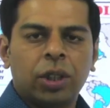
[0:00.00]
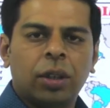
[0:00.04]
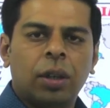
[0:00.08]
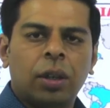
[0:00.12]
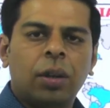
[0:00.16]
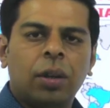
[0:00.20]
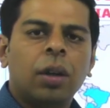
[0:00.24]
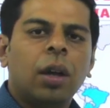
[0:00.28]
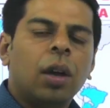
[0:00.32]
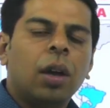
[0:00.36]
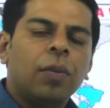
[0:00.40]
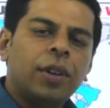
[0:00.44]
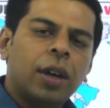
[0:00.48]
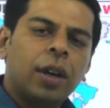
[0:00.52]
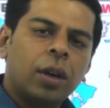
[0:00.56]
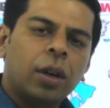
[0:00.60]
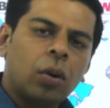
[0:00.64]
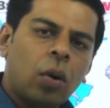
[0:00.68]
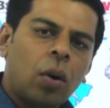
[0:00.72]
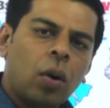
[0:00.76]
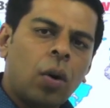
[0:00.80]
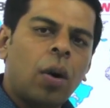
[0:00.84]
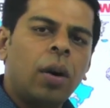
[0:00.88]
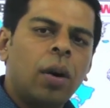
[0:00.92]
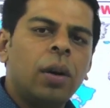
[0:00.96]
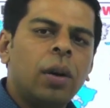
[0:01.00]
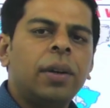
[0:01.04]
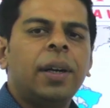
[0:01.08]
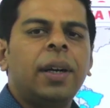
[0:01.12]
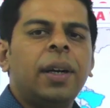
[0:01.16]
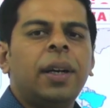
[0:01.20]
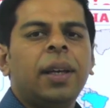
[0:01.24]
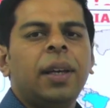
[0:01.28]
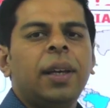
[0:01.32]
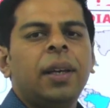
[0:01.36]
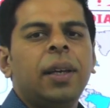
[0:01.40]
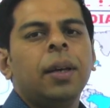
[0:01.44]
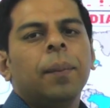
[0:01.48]
We are
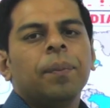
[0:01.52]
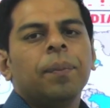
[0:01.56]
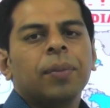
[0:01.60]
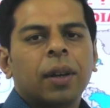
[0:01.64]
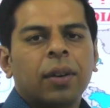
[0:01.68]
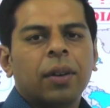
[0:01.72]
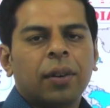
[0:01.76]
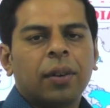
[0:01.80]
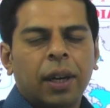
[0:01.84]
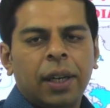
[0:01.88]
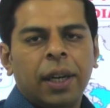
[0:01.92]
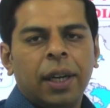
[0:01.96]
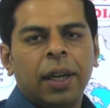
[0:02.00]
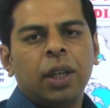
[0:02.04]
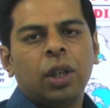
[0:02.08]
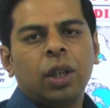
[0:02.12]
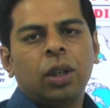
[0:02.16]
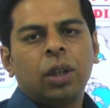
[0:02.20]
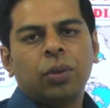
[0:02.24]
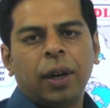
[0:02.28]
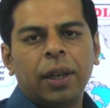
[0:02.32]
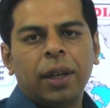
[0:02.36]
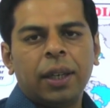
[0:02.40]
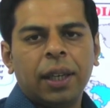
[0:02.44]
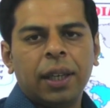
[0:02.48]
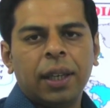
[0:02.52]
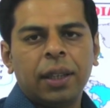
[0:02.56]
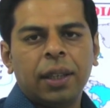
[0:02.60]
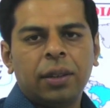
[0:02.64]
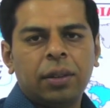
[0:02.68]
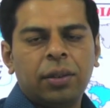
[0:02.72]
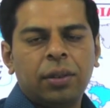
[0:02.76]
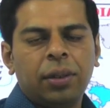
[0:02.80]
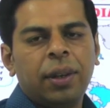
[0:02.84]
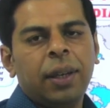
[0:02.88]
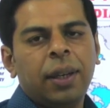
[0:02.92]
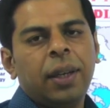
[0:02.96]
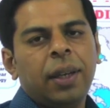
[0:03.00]
already running
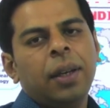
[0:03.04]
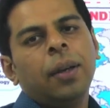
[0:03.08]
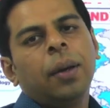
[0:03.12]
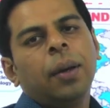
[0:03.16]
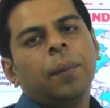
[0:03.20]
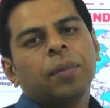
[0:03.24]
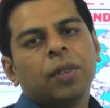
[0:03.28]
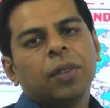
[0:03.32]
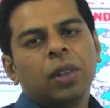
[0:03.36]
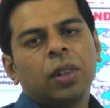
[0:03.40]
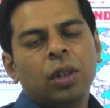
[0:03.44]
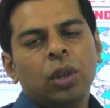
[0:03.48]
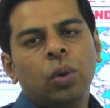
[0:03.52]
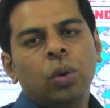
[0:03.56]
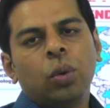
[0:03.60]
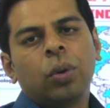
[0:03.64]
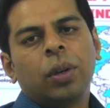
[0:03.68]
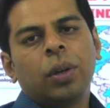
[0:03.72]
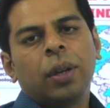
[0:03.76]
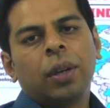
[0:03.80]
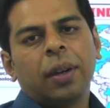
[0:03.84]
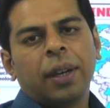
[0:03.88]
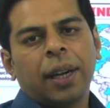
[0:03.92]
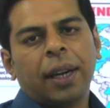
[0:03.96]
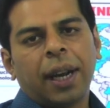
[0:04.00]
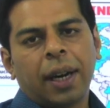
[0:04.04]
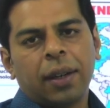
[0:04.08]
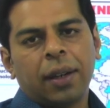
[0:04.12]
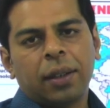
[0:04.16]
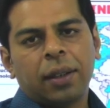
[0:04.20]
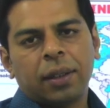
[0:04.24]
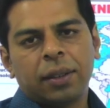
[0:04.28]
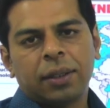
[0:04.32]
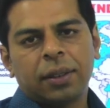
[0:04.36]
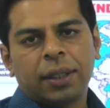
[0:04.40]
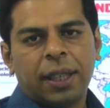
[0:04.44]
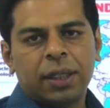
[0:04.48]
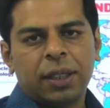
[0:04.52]
23 nuclear reactors
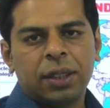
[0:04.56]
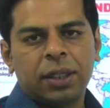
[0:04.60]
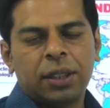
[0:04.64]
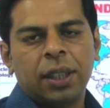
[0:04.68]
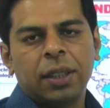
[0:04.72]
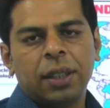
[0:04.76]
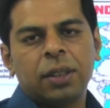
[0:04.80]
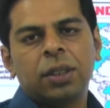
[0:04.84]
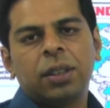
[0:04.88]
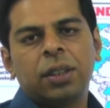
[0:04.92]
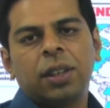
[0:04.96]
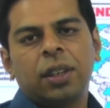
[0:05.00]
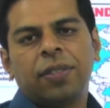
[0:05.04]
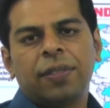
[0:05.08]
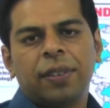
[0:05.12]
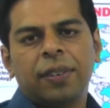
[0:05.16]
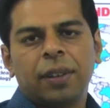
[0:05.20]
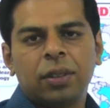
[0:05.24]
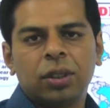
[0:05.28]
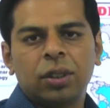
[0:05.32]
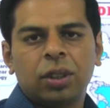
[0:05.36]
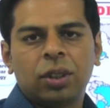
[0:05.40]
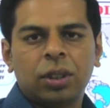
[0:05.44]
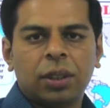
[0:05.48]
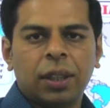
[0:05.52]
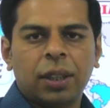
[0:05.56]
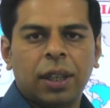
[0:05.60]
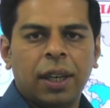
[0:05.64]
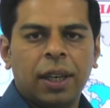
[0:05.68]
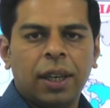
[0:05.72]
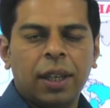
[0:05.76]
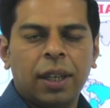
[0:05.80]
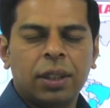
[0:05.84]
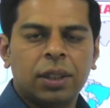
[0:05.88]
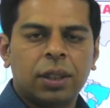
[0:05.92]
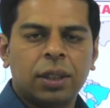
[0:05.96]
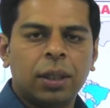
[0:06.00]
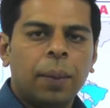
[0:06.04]
at 6 different states,
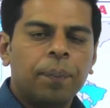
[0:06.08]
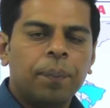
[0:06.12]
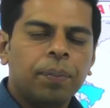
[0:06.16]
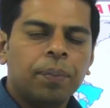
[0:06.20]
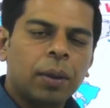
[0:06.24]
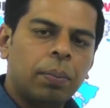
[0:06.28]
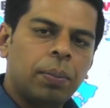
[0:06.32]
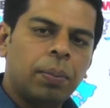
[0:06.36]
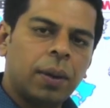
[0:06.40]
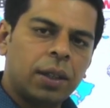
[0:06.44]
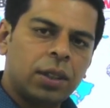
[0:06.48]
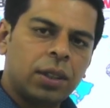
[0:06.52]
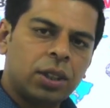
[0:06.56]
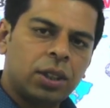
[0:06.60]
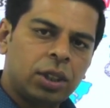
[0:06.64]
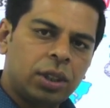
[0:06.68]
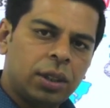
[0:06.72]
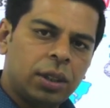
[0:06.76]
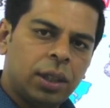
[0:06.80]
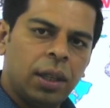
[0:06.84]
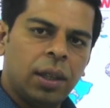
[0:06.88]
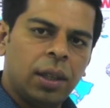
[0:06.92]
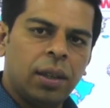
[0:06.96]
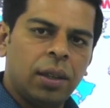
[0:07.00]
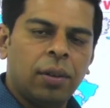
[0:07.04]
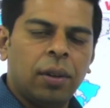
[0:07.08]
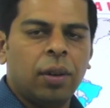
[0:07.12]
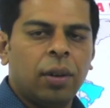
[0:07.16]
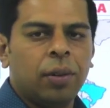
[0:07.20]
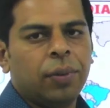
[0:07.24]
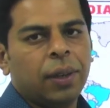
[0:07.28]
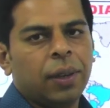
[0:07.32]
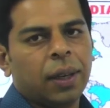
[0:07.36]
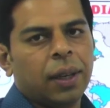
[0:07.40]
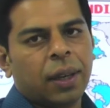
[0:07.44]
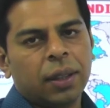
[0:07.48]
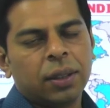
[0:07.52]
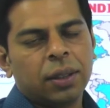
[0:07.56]
but still we can
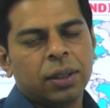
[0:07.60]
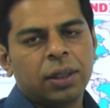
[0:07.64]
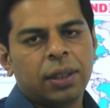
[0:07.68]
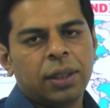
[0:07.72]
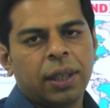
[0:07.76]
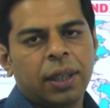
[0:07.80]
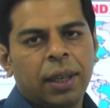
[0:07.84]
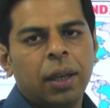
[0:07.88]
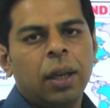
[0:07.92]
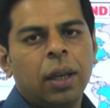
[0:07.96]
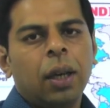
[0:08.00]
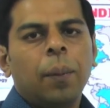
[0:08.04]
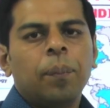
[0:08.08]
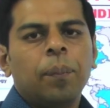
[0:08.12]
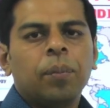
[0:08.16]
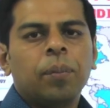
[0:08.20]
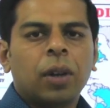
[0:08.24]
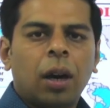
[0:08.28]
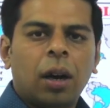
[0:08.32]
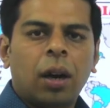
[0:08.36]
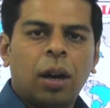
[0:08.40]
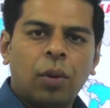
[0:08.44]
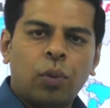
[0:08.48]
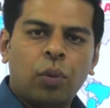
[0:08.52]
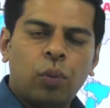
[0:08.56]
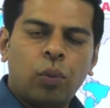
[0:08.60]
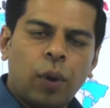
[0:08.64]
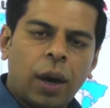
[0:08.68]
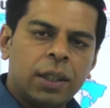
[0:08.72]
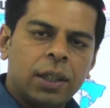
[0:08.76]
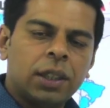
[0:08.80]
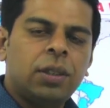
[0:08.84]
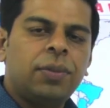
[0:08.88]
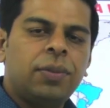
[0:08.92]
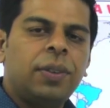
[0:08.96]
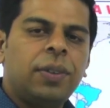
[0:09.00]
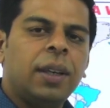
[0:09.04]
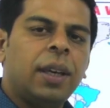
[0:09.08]
say once we
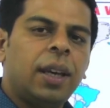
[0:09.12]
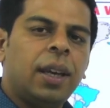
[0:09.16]
gain